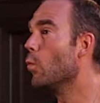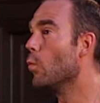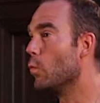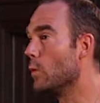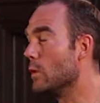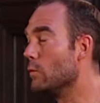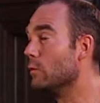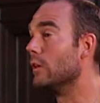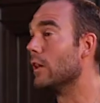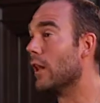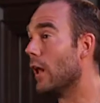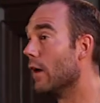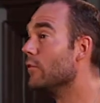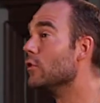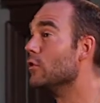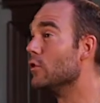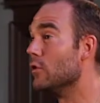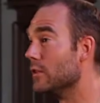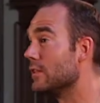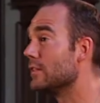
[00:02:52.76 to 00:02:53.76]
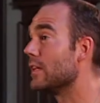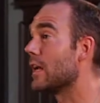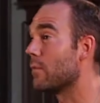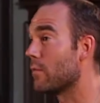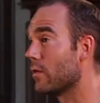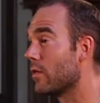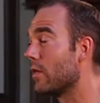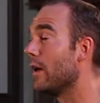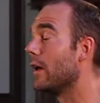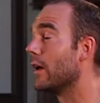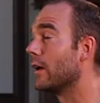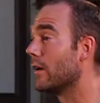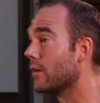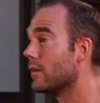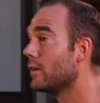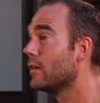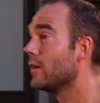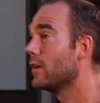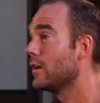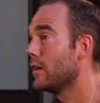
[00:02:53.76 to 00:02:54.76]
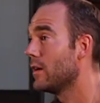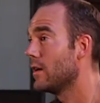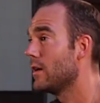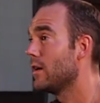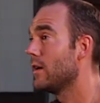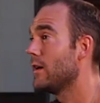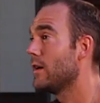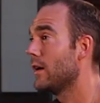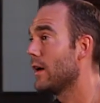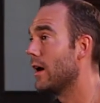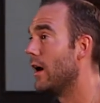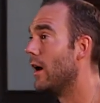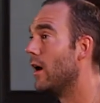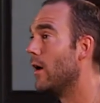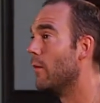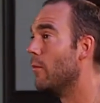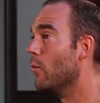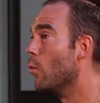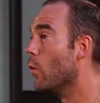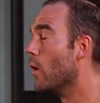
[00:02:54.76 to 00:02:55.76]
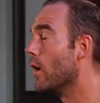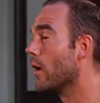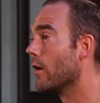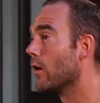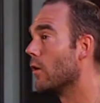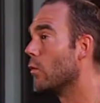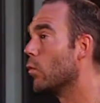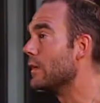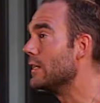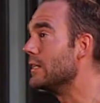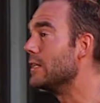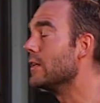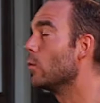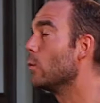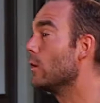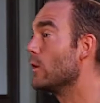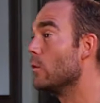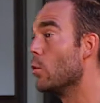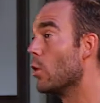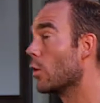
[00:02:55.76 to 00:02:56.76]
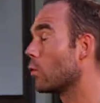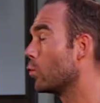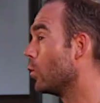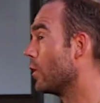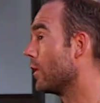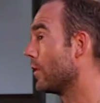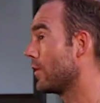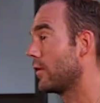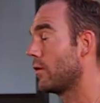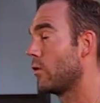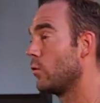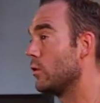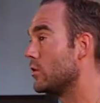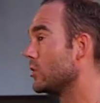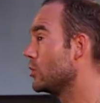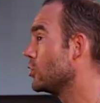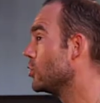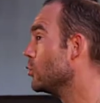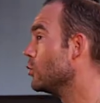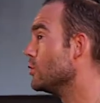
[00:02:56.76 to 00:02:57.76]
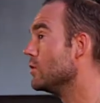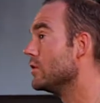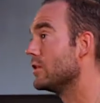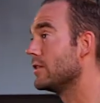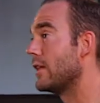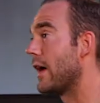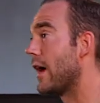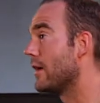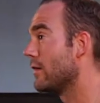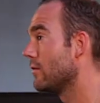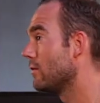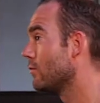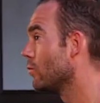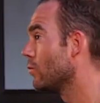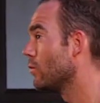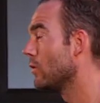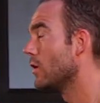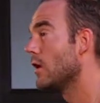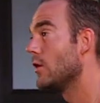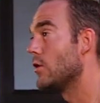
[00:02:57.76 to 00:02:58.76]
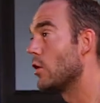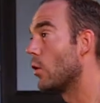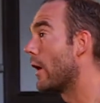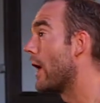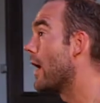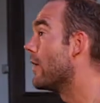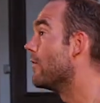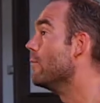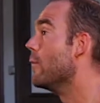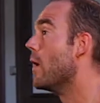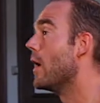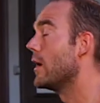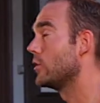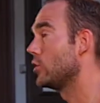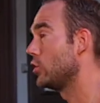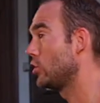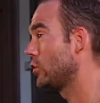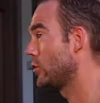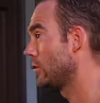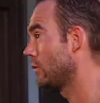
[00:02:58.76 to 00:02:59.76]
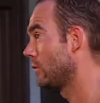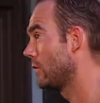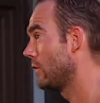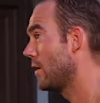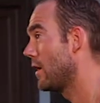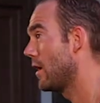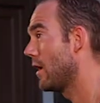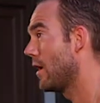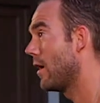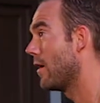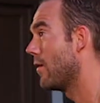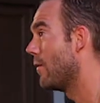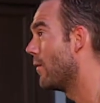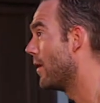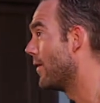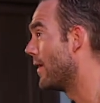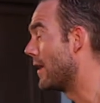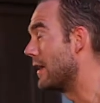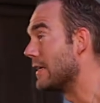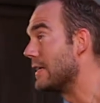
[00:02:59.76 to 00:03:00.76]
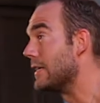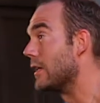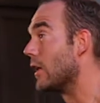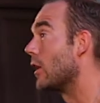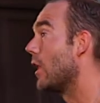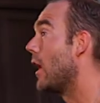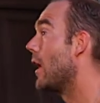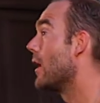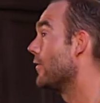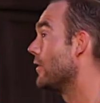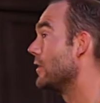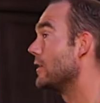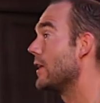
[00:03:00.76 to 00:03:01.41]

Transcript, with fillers: we would love to do the same thing, um, where we we work with with students that don't have much, that need a lot of